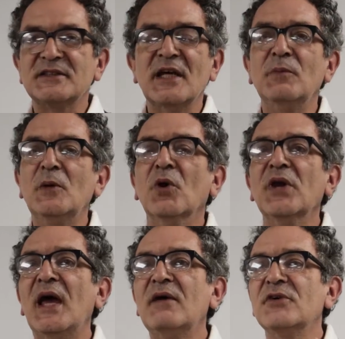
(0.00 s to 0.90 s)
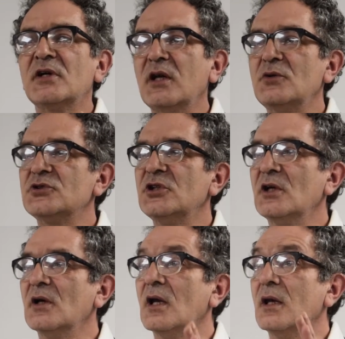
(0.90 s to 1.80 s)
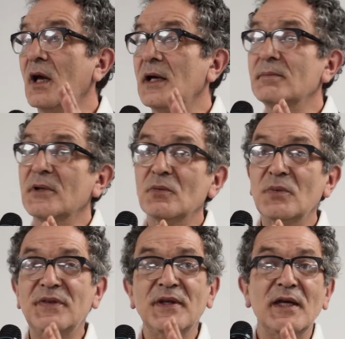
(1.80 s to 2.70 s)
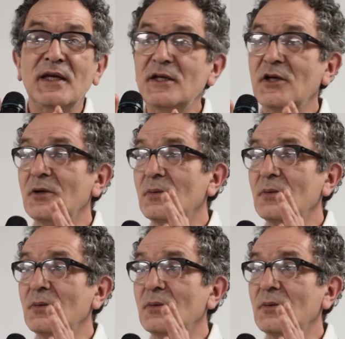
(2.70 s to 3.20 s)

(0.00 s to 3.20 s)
saying we want ever closer alignment with the EU,